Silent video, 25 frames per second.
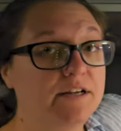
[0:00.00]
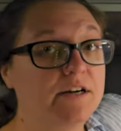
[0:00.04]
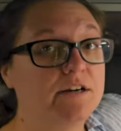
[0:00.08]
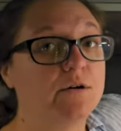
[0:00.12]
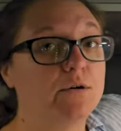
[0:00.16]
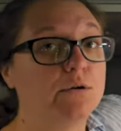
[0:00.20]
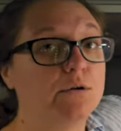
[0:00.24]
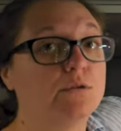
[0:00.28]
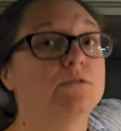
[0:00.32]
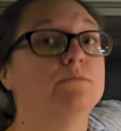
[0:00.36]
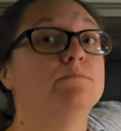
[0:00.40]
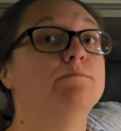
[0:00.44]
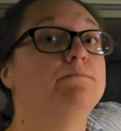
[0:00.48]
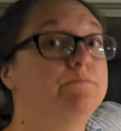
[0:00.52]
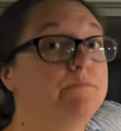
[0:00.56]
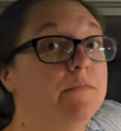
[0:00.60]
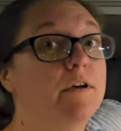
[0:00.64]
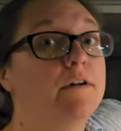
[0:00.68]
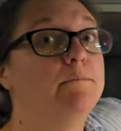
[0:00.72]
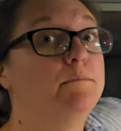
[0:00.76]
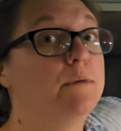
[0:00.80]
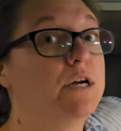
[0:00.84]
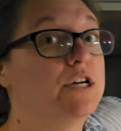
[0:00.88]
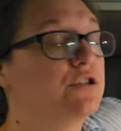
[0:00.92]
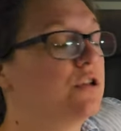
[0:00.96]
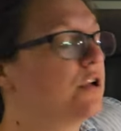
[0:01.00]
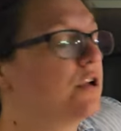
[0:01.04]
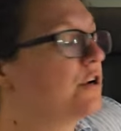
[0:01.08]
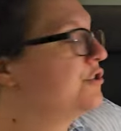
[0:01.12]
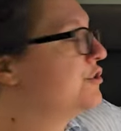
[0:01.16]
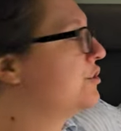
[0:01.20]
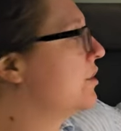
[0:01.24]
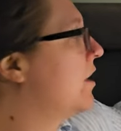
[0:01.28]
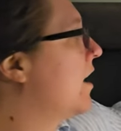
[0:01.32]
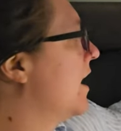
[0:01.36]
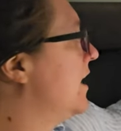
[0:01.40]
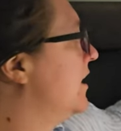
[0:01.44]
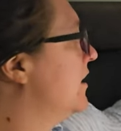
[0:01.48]
there to hold much
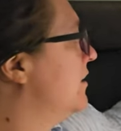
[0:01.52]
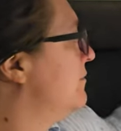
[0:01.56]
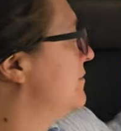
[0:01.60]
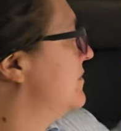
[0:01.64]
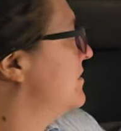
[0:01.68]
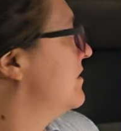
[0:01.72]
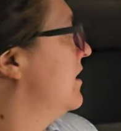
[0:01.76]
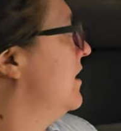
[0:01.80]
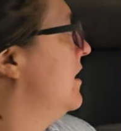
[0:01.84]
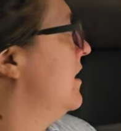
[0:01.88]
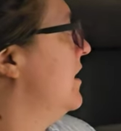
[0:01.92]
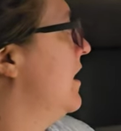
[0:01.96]
larger items,